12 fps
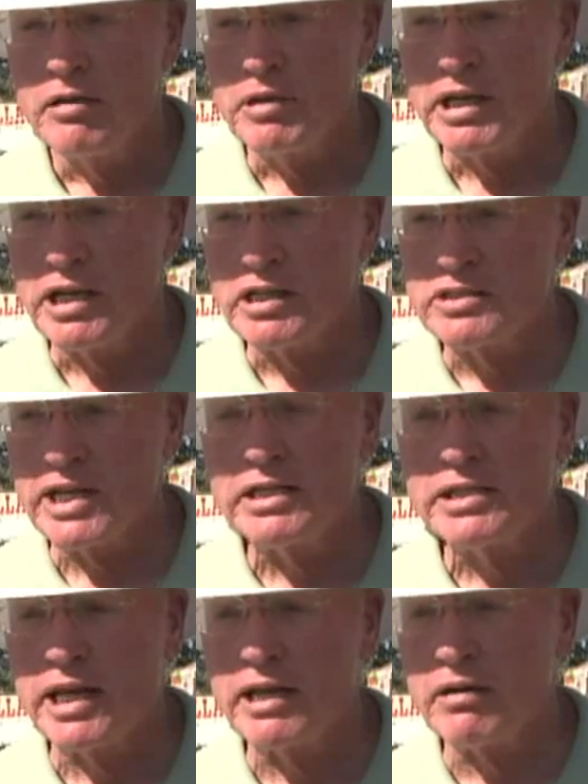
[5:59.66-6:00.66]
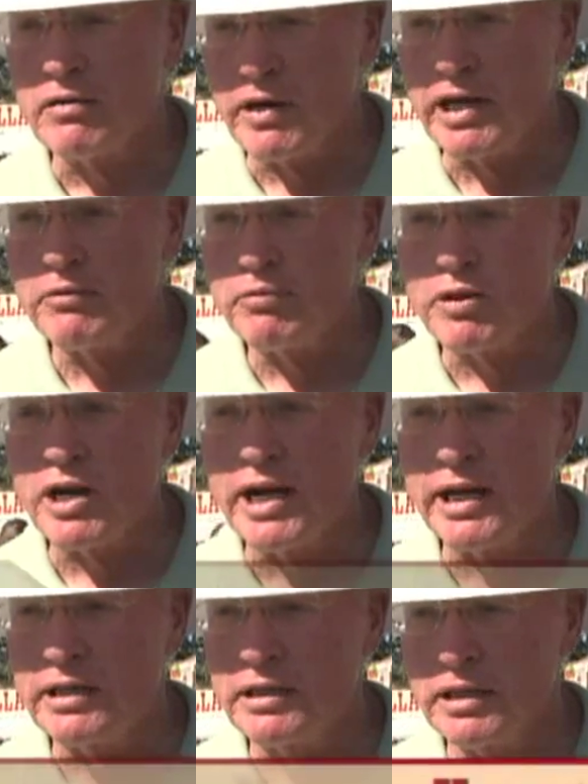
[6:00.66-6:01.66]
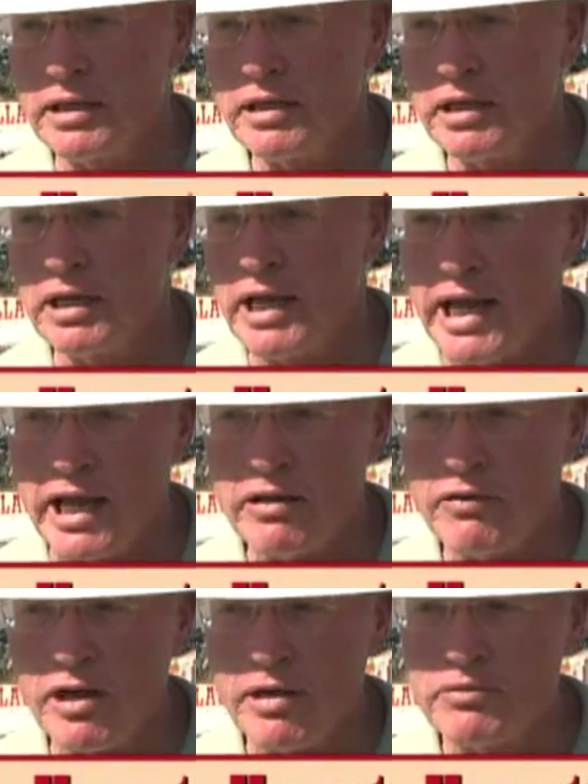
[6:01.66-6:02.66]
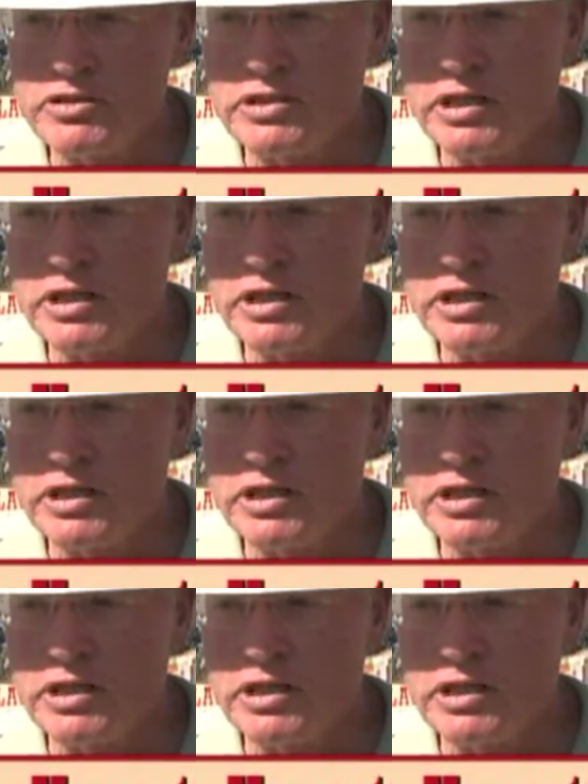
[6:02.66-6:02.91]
because they take great pride in hand rubs,